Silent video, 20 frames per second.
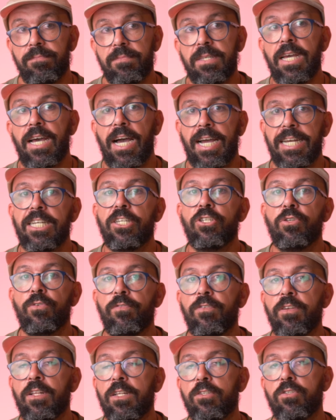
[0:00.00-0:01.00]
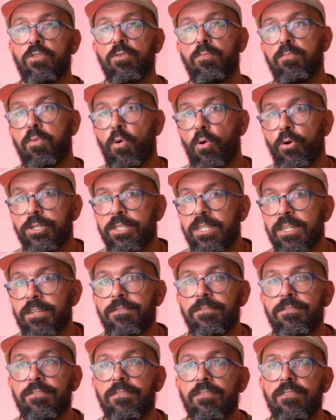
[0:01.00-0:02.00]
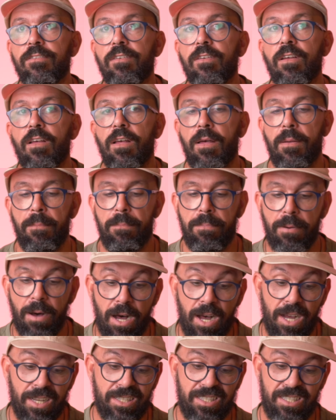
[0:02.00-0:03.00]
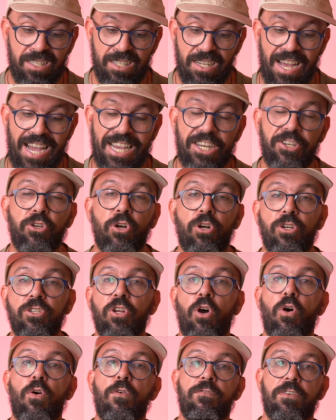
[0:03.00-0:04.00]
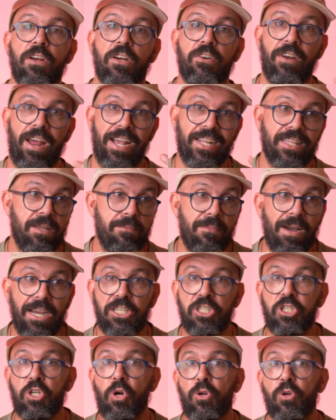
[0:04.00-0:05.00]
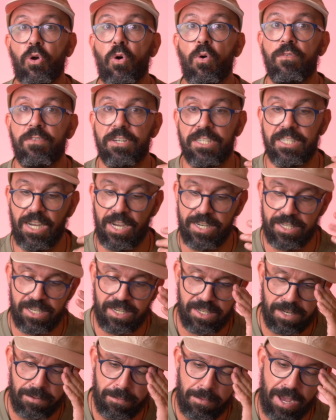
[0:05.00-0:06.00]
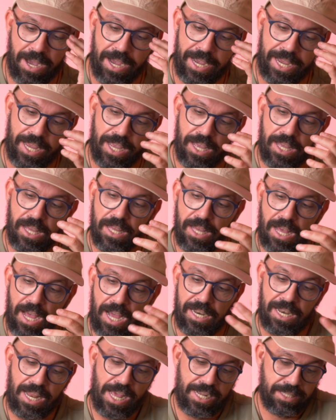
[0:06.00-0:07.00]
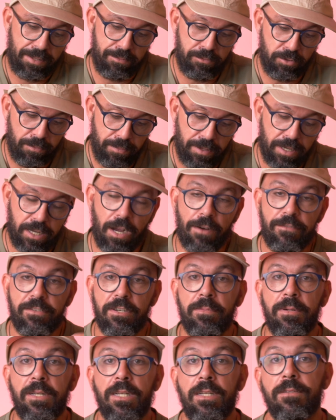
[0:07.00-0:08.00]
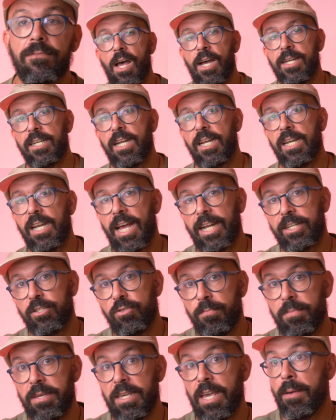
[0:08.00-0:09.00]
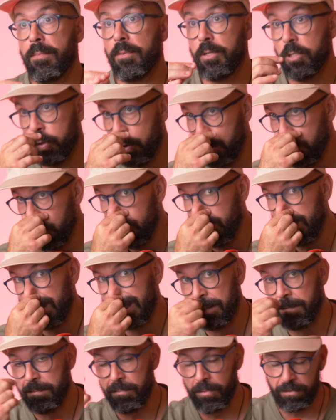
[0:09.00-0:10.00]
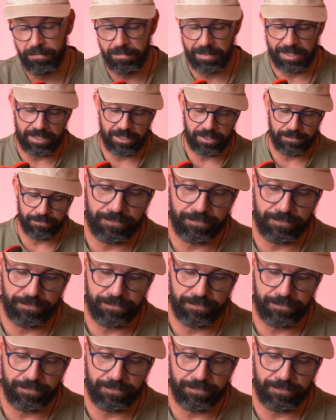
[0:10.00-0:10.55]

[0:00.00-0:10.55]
yeah, I need to feel supportive, but I don't over crank them. I don't over tighten them. I like them to be comfortable, and I like to be able to do some movement.